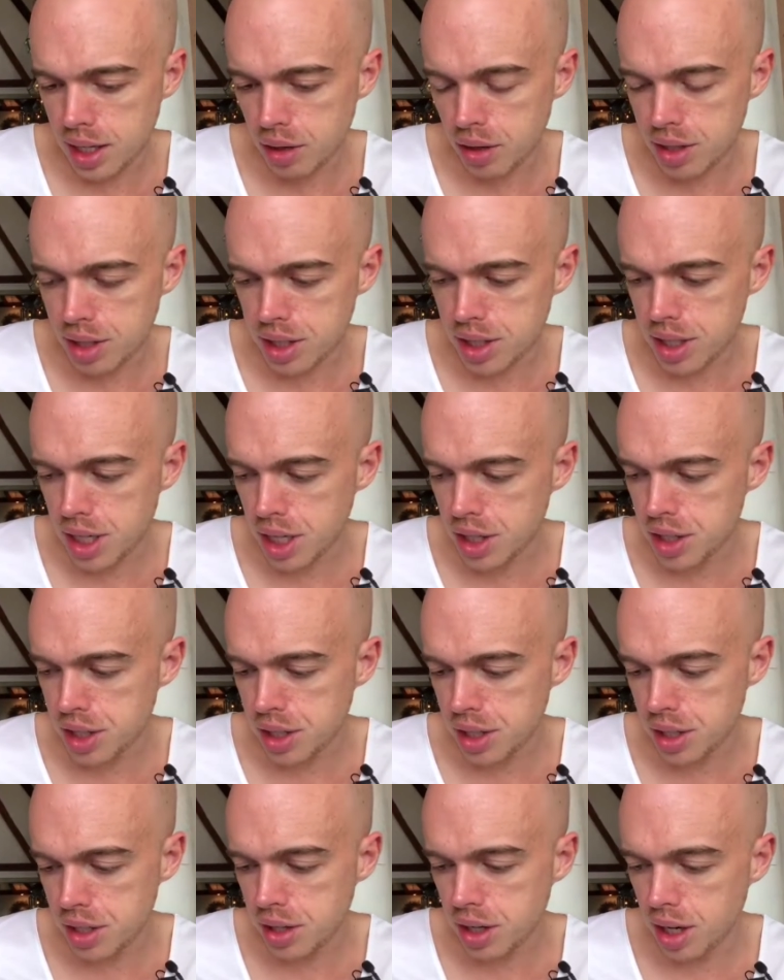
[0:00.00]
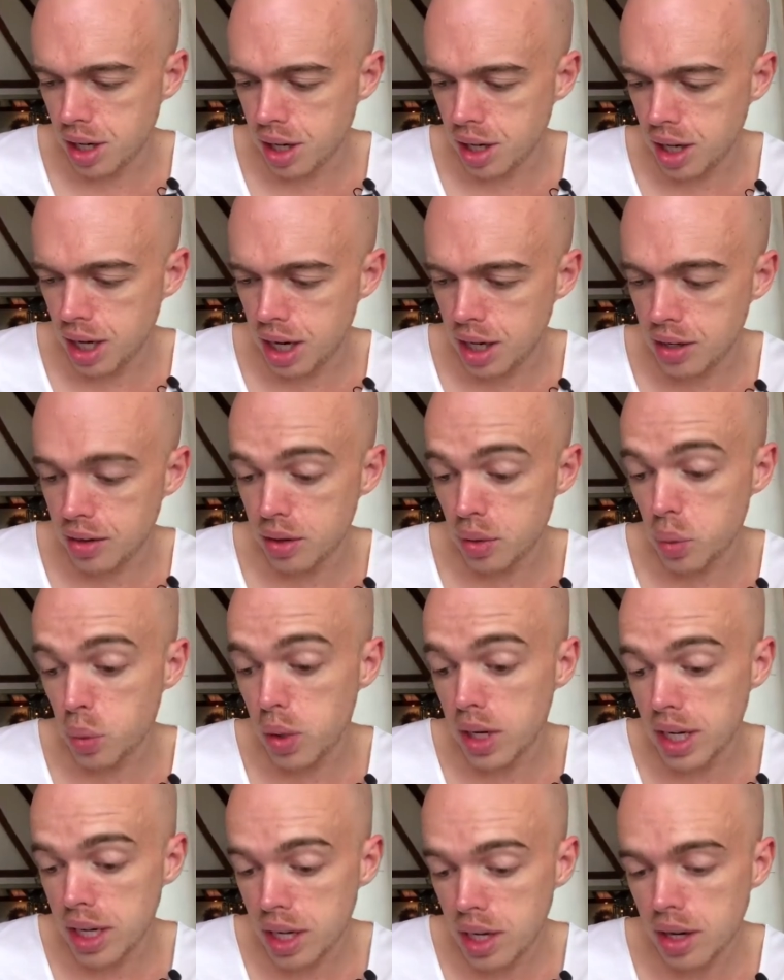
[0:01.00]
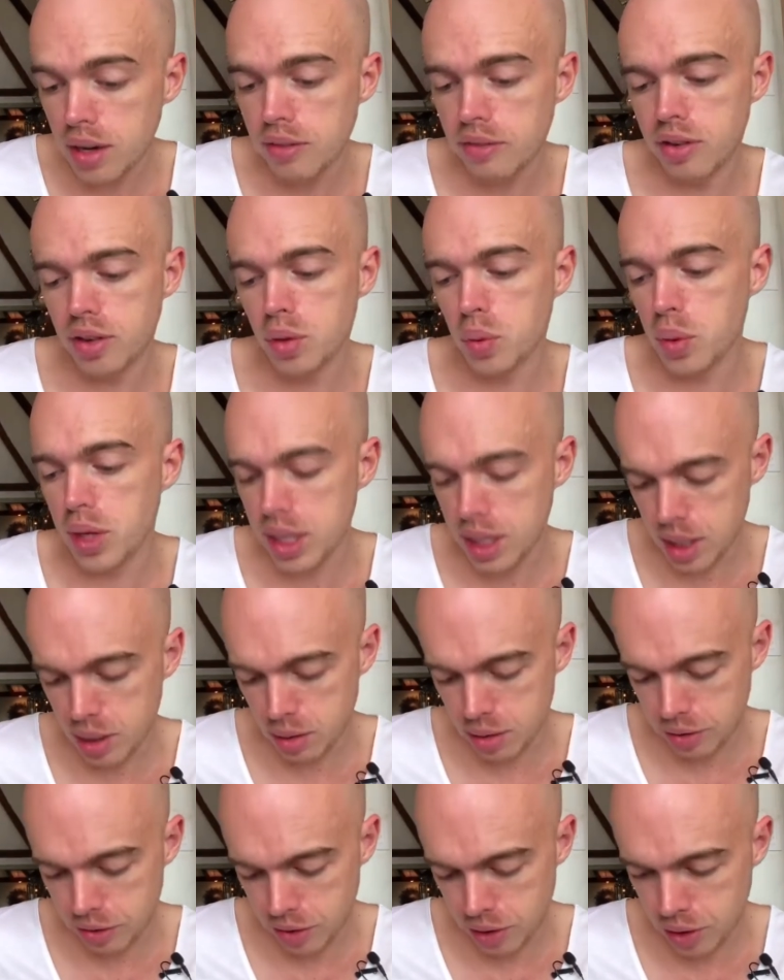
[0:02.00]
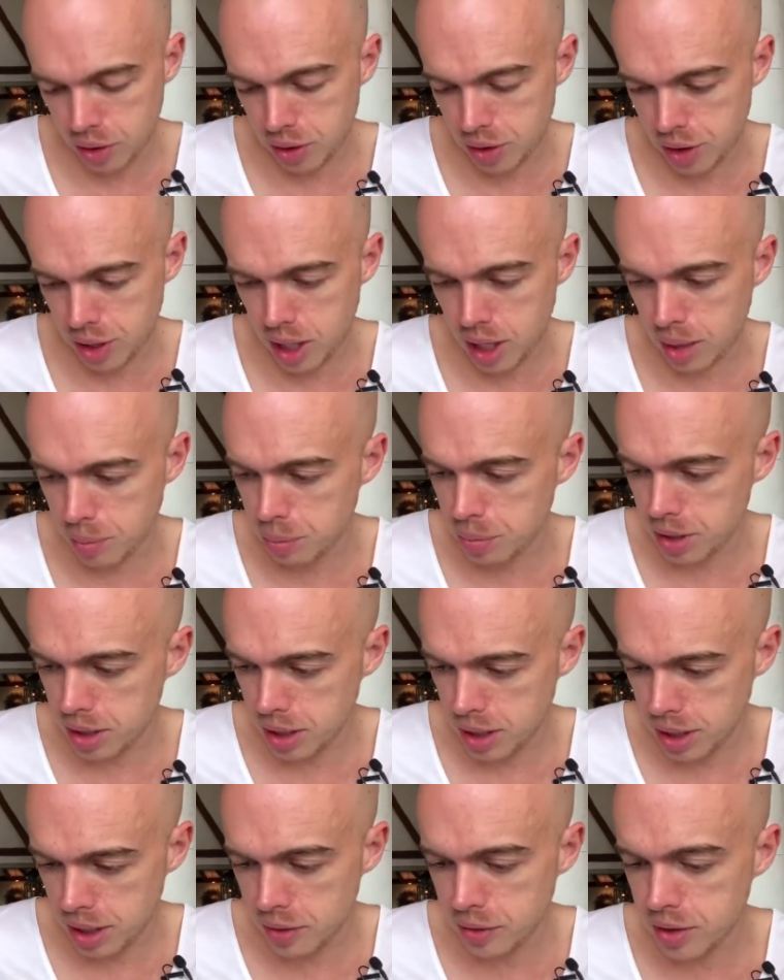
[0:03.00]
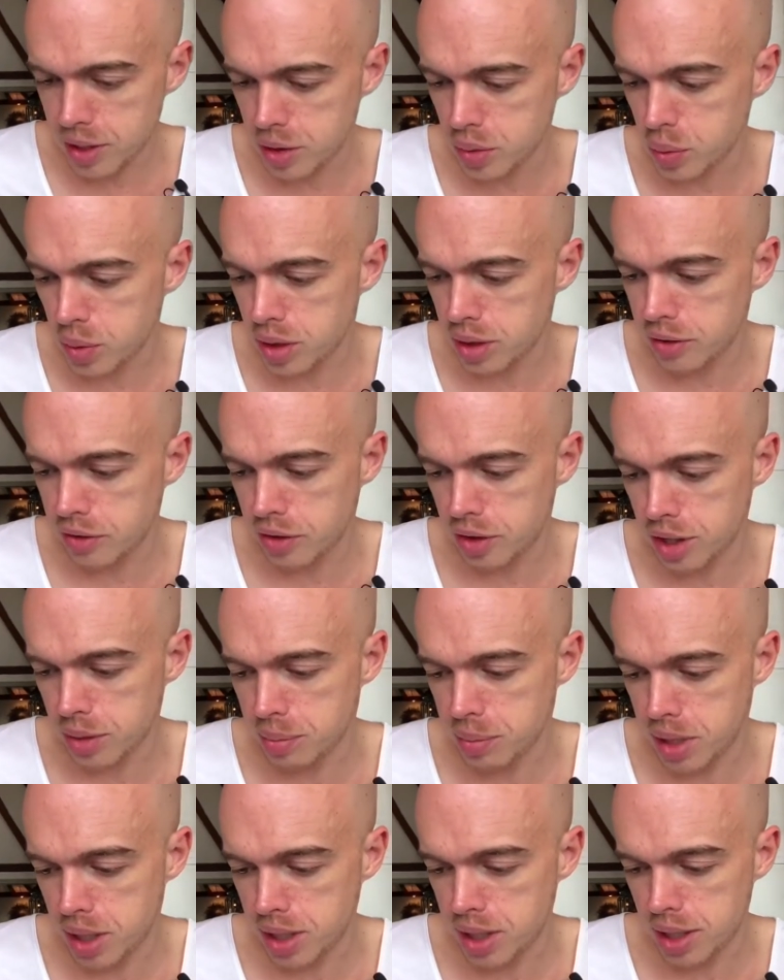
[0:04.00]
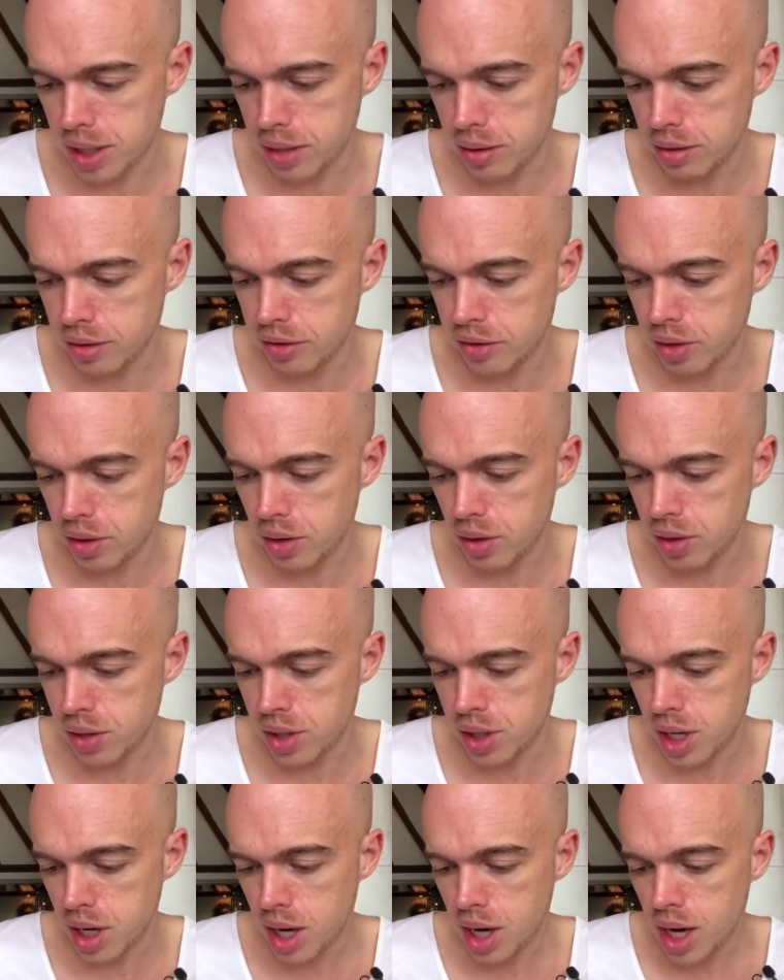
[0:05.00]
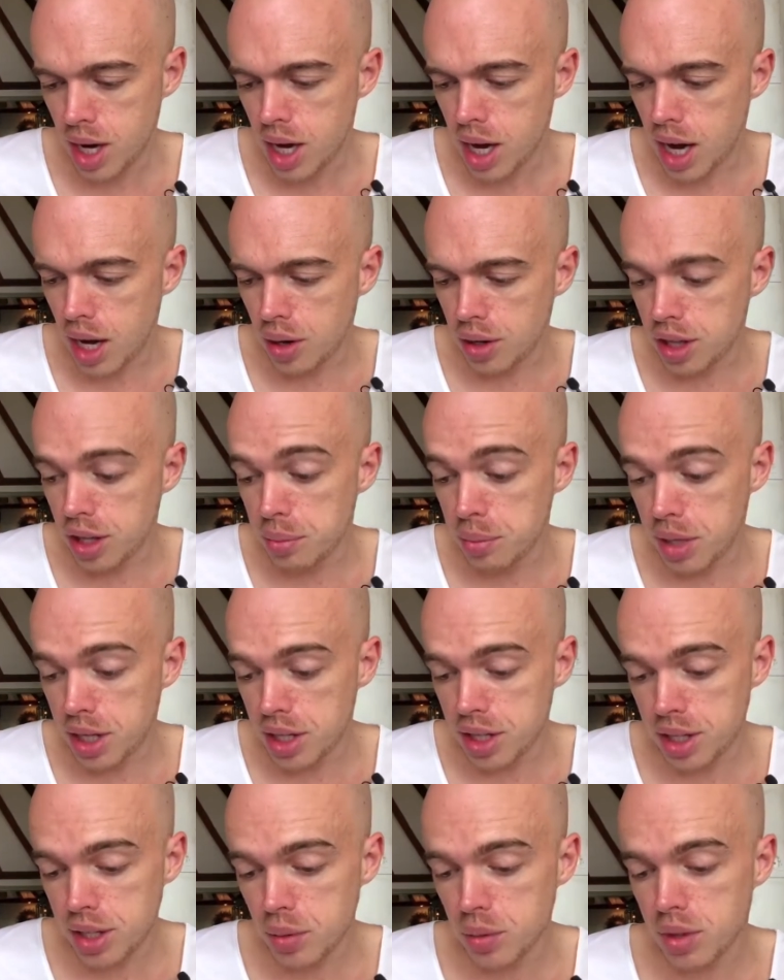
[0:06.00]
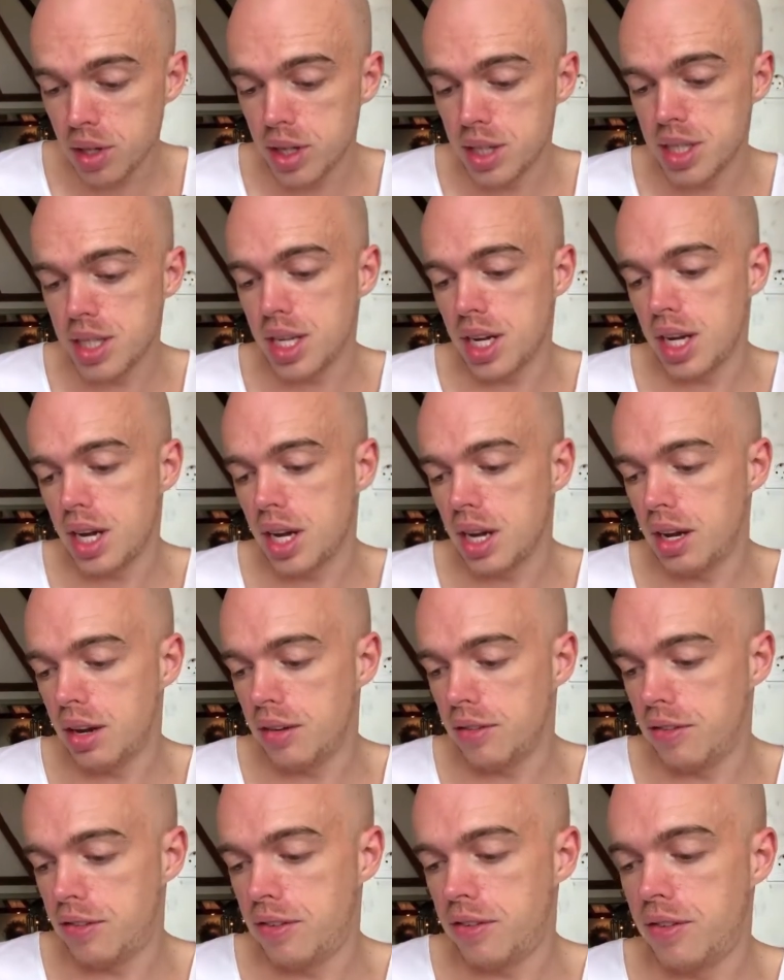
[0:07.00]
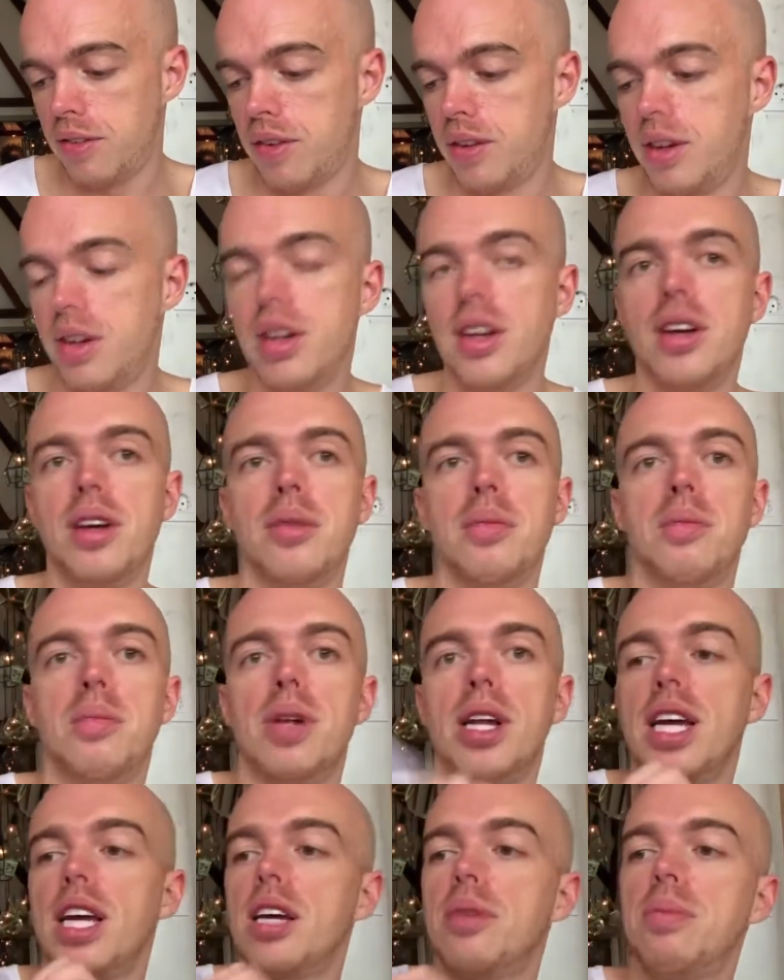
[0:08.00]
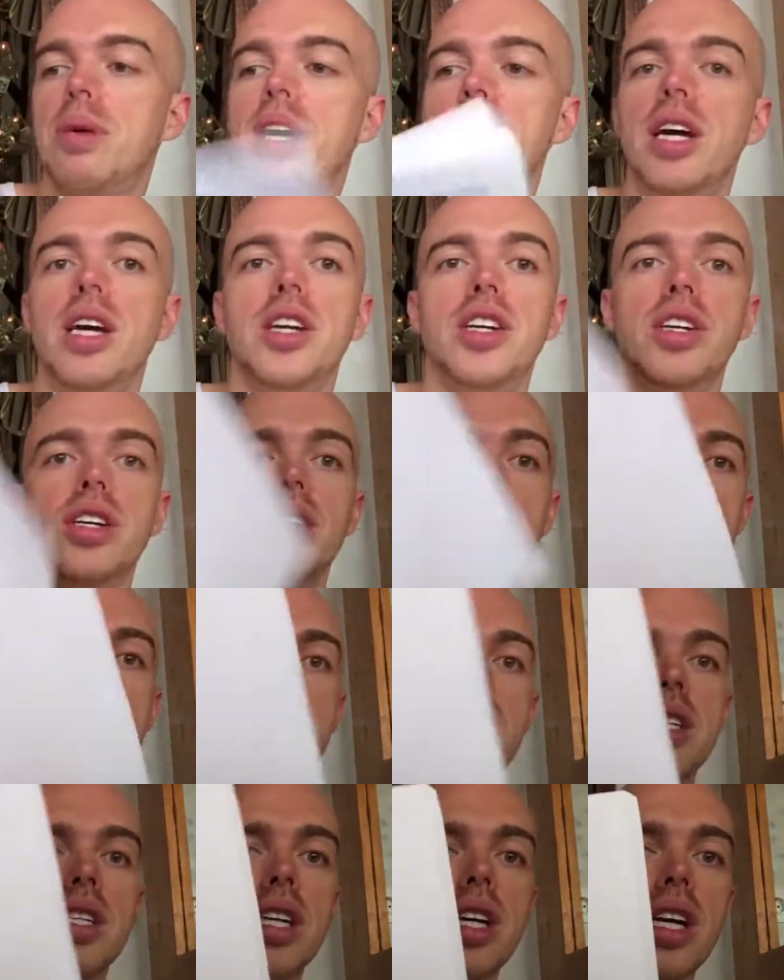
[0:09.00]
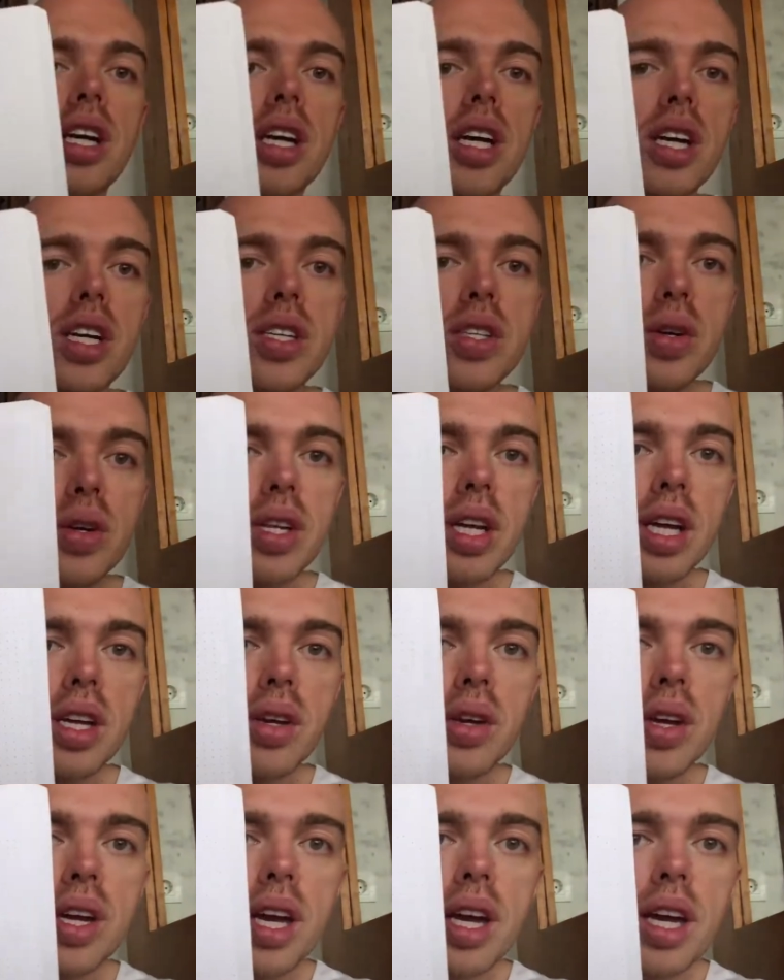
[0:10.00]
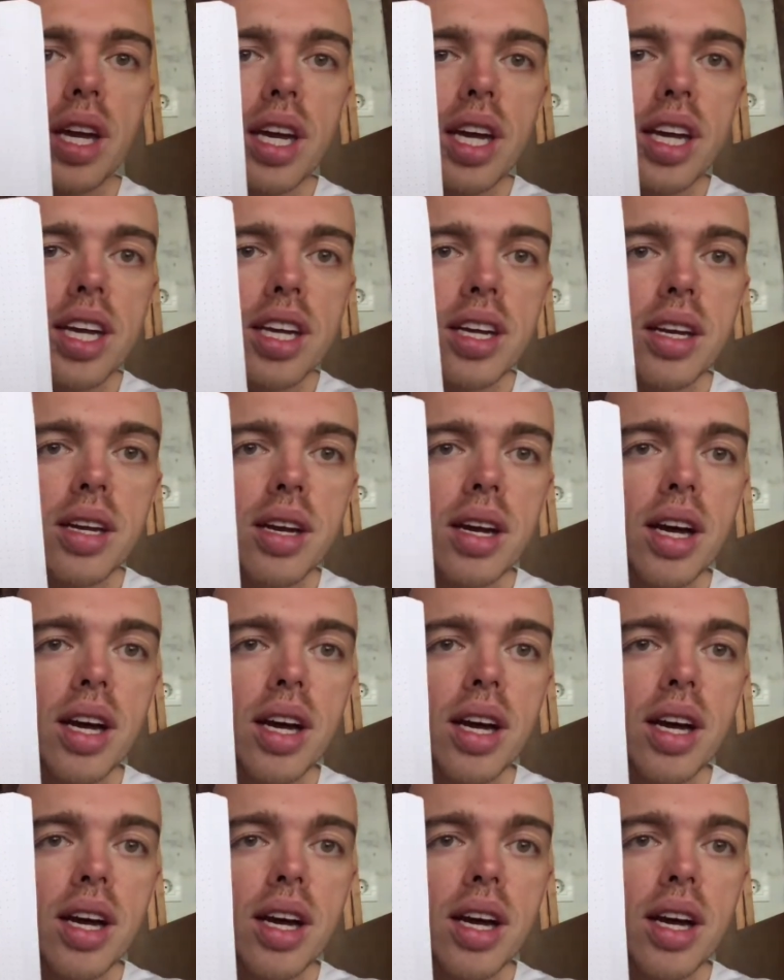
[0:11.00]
there is a section end of the week for the weekly reviews, and I believe there's one for the monthly reviews, and on the monthly ones they have blank pages so that you can